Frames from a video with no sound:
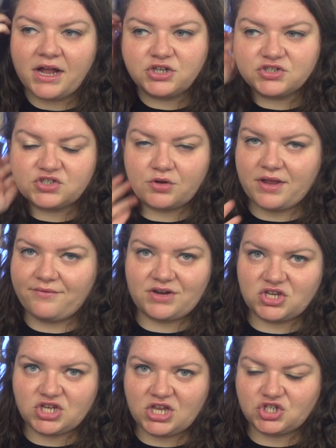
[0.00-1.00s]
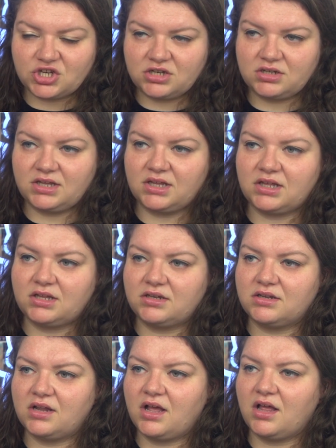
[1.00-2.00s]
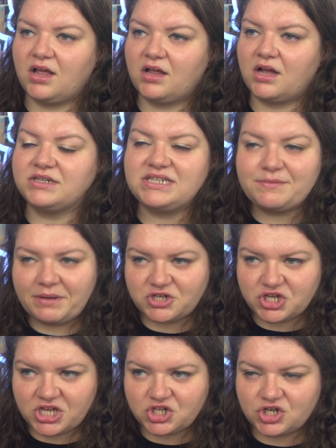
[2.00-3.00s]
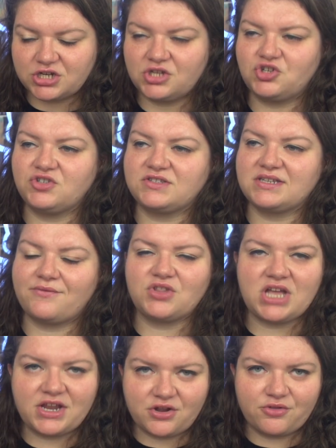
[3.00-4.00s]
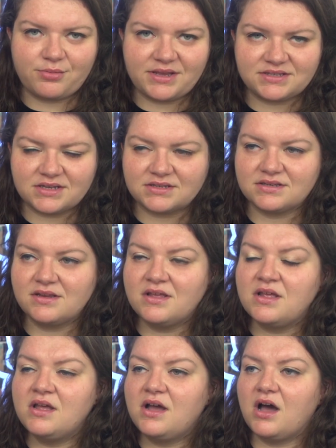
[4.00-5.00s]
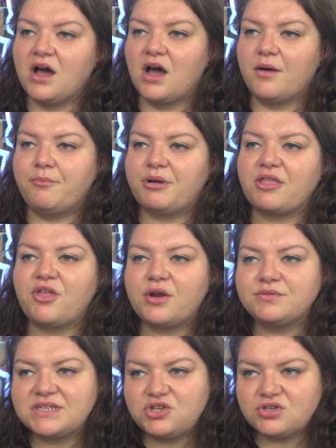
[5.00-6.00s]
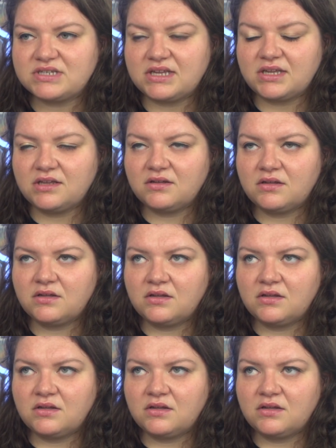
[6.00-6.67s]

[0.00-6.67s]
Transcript: I just don't have an education in uh, a deep education in Jesus and everything. I know the basics. Um, but I thought it was interesting.